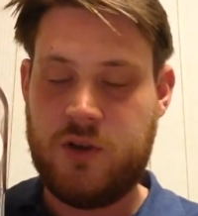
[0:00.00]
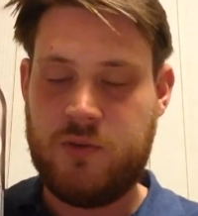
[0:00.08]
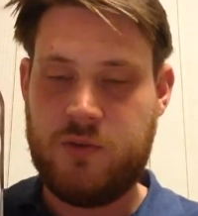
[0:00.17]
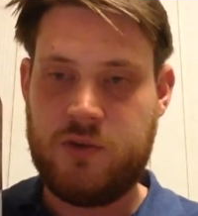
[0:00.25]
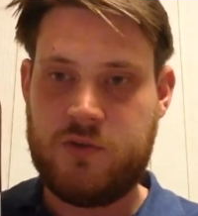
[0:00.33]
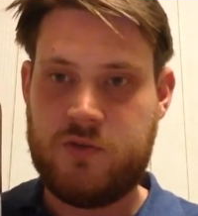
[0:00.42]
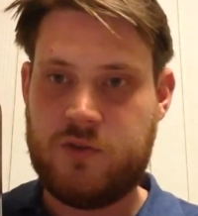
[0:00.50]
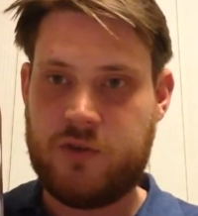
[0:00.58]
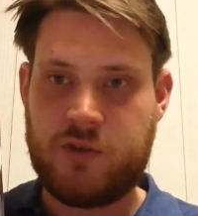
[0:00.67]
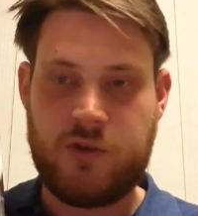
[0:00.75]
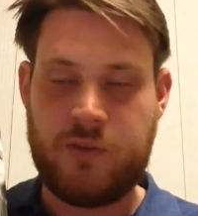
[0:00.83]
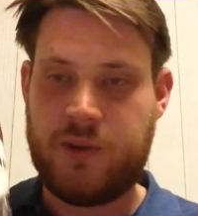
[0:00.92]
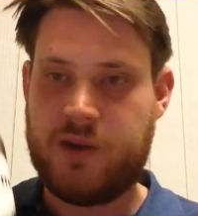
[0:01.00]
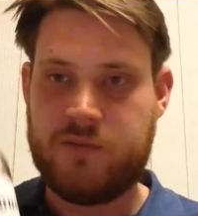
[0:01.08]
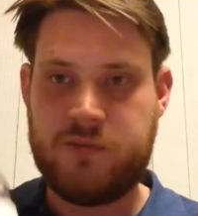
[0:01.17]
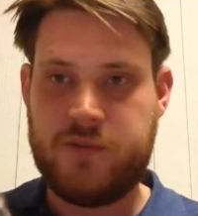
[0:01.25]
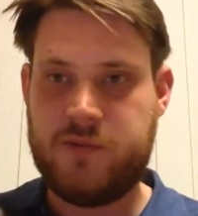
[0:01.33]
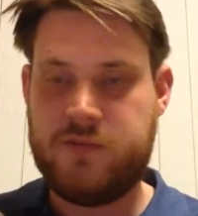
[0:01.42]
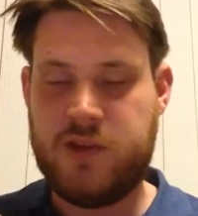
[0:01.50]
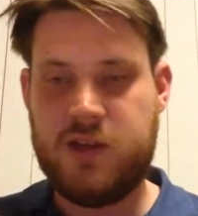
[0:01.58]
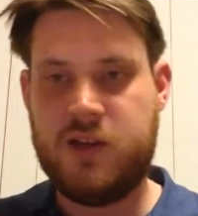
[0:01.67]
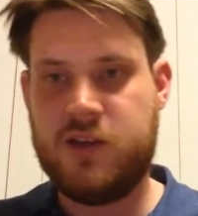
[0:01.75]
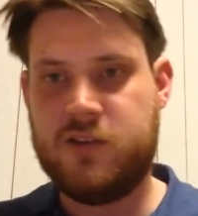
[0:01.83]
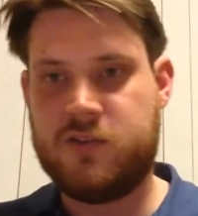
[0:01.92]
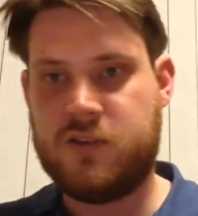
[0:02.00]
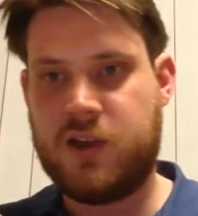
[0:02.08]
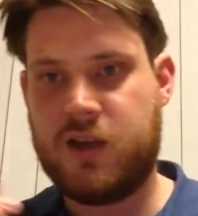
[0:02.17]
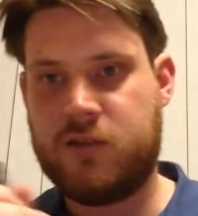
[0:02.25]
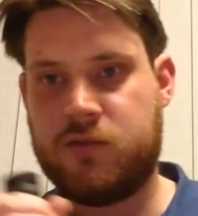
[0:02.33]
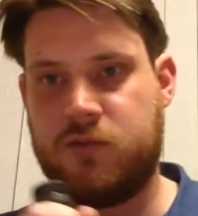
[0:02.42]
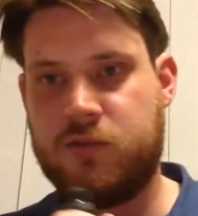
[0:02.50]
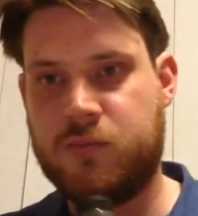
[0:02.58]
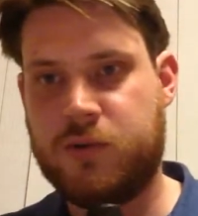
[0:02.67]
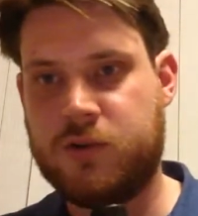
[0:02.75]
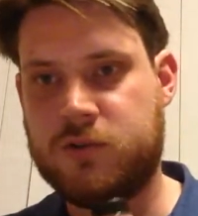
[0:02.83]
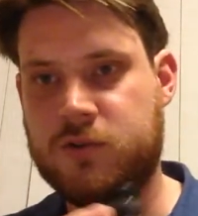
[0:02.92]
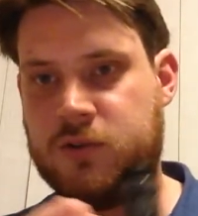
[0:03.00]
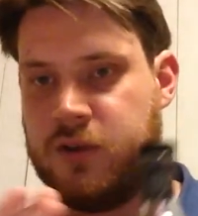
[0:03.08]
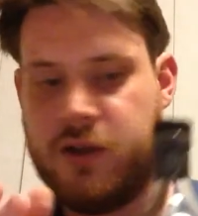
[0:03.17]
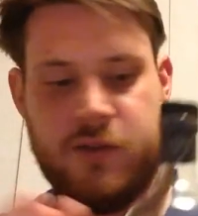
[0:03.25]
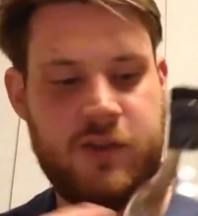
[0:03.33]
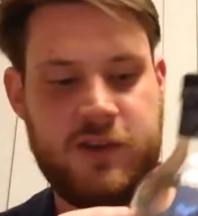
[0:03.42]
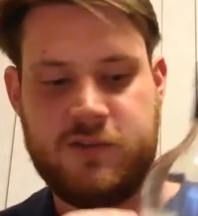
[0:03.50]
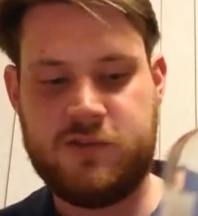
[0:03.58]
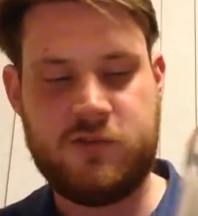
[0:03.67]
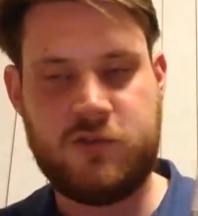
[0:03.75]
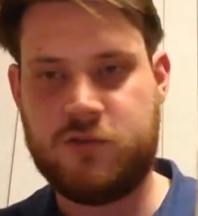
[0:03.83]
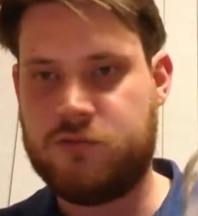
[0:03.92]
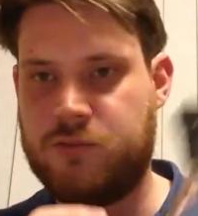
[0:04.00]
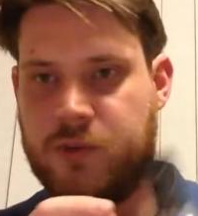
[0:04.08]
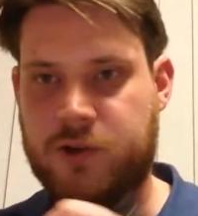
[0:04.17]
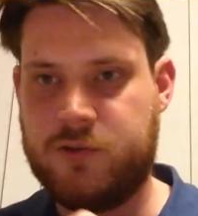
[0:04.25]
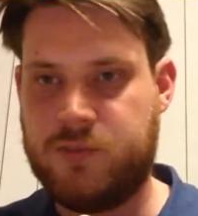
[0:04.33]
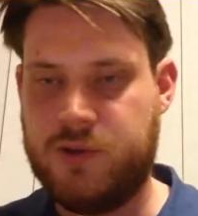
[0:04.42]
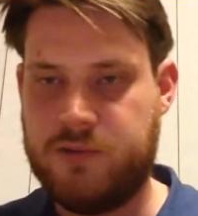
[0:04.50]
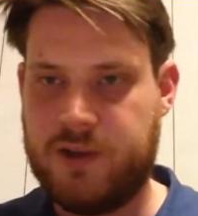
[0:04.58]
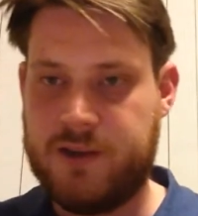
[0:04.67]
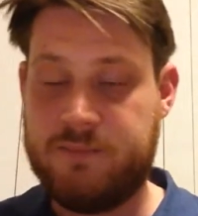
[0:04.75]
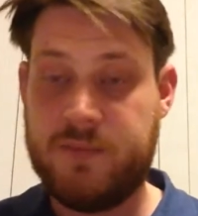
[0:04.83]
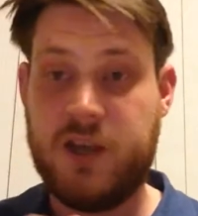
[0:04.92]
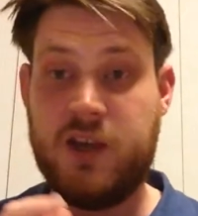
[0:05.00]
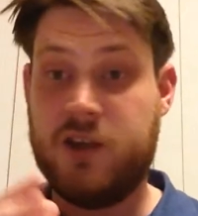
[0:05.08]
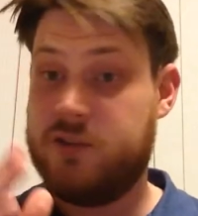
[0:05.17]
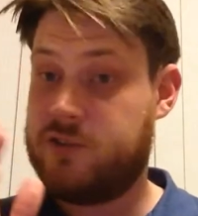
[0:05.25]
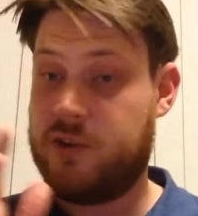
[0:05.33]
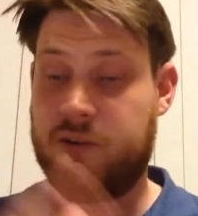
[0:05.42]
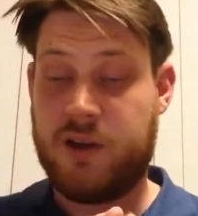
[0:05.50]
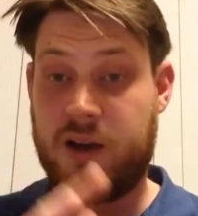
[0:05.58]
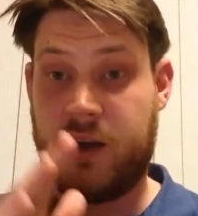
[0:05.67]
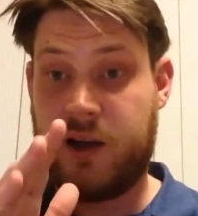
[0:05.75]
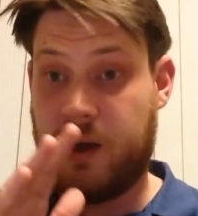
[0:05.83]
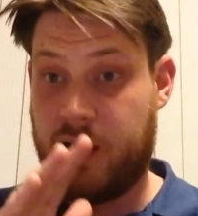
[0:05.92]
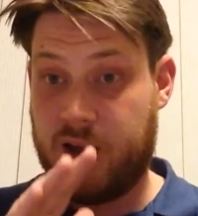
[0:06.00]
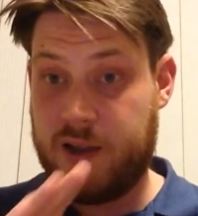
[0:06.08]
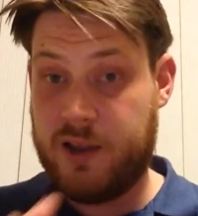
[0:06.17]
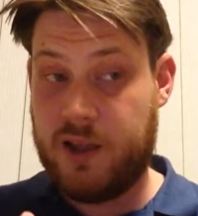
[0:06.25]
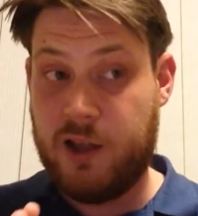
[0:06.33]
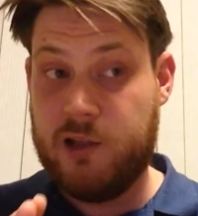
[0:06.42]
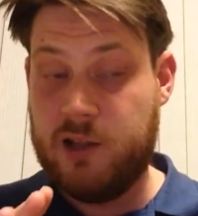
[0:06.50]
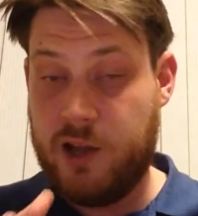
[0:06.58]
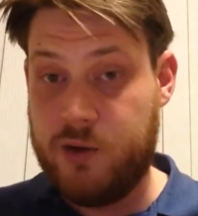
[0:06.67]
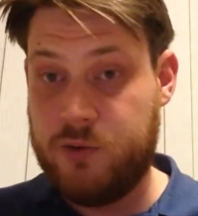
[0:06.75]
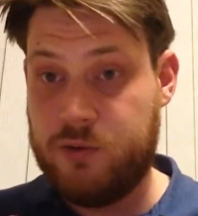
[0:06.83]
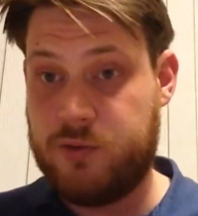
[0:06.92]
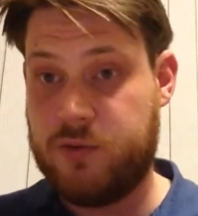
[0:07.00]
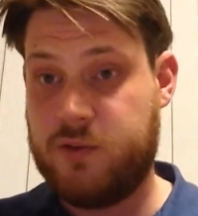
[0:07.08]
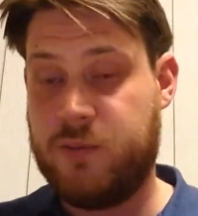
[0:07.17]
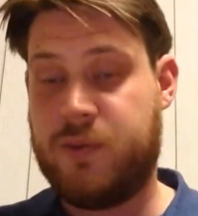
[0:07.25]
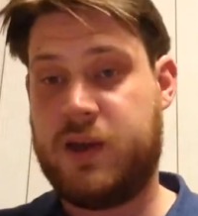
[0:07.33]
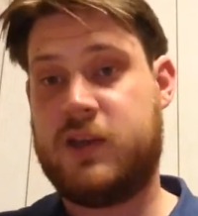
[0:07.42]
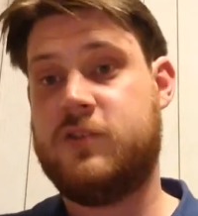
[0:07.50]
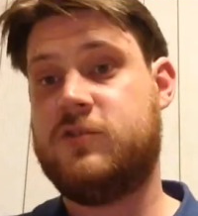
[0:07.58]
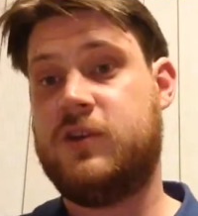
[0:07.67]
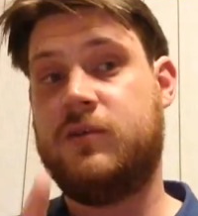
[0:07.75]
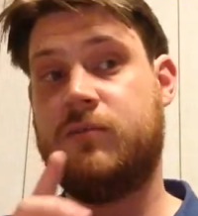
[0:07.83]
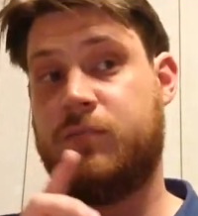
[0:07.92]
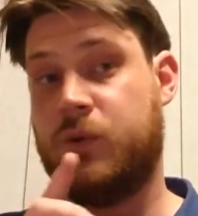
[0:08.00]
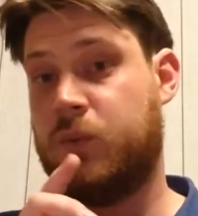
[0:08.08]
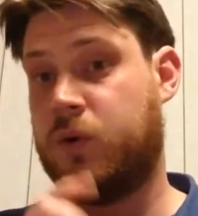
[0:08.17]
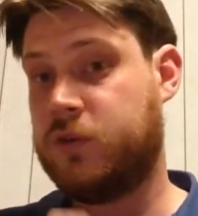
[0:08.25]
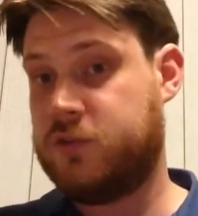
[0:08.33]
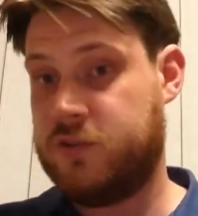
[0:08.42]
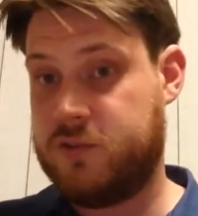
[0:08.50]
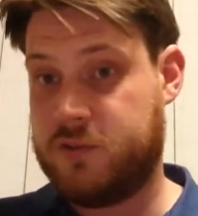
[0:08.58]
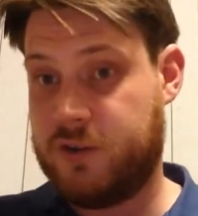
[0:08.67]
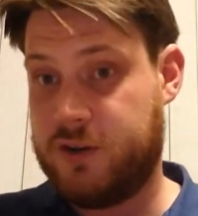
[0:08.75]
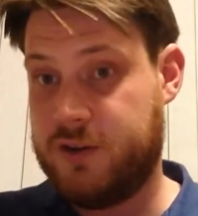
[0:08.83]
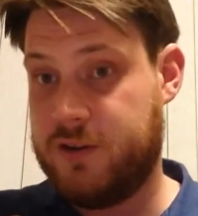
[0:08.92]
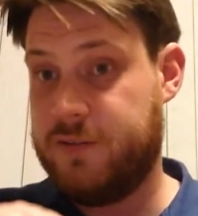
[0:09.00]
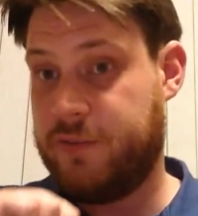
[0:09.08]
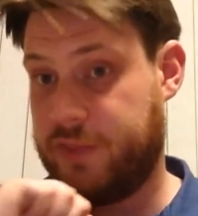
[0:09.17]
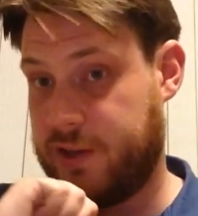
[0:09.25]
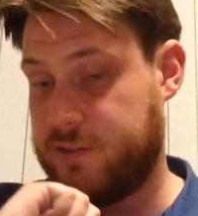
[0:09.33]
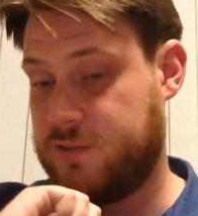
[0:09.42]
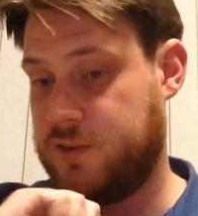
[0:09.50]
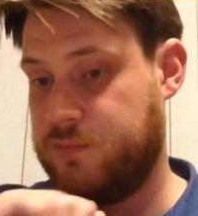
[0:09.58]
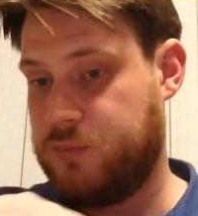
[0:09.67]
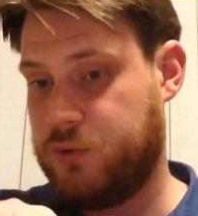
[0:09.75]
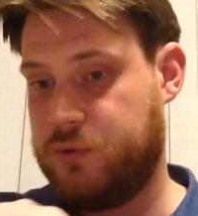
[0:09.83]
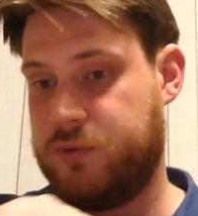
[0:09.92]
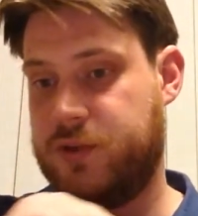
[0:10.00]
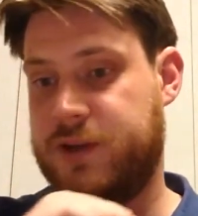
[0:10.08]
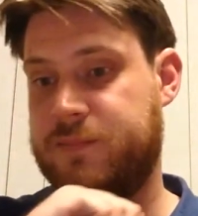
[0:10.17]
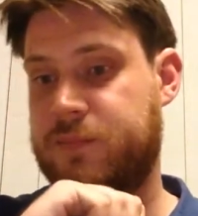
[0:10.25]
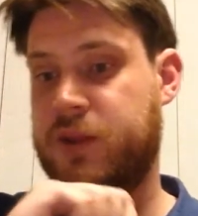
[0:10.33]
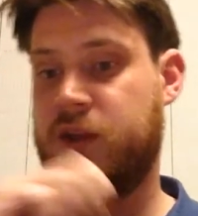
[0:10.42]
which took her about 15 years to get through the bottle, and this just reminds me of that. So I loathe the packaging, but what's inside, that's the important thing.